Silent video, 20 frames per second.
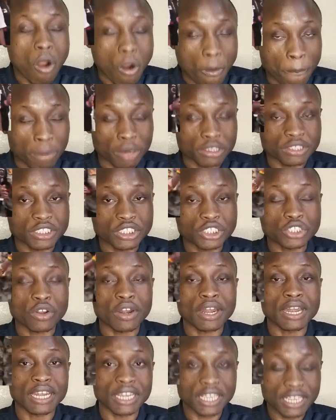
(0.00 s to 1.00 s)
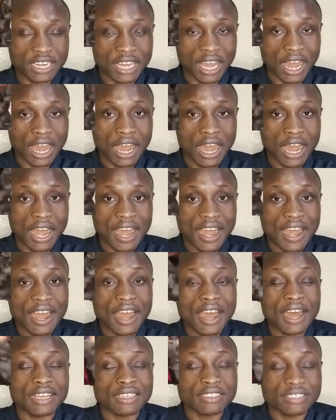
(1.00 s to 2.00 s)
opposition leader
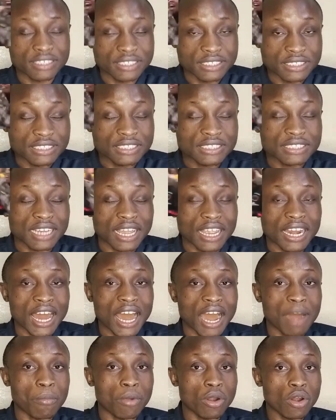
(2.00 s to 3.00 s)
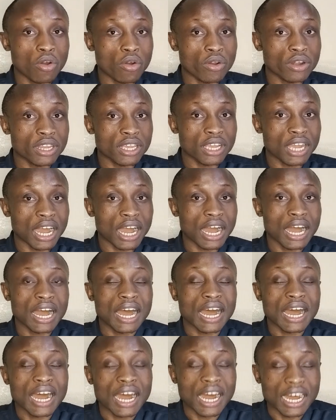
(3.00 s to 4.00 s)
since Raila Amolo Odinga
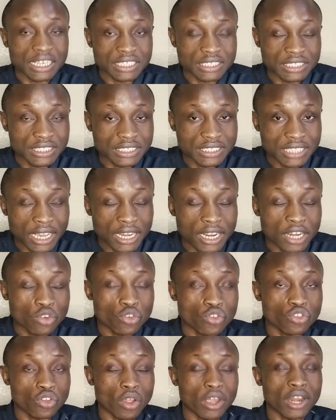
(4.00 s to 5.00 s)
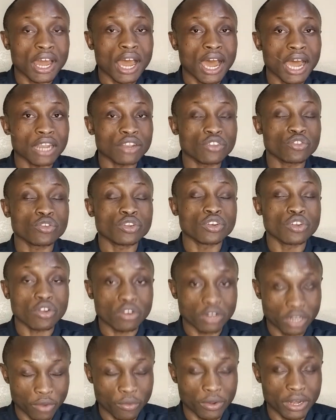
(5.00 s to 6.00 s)
has decided to join hands with
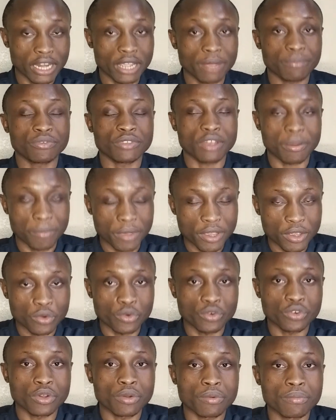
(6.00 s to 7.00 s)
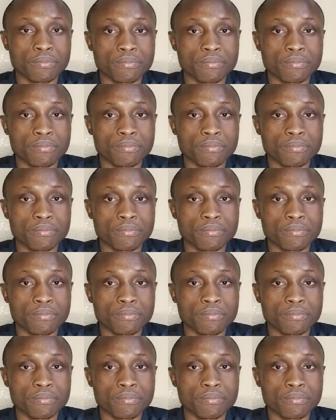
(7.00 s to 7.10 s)
Dr. William Samoei Ruto.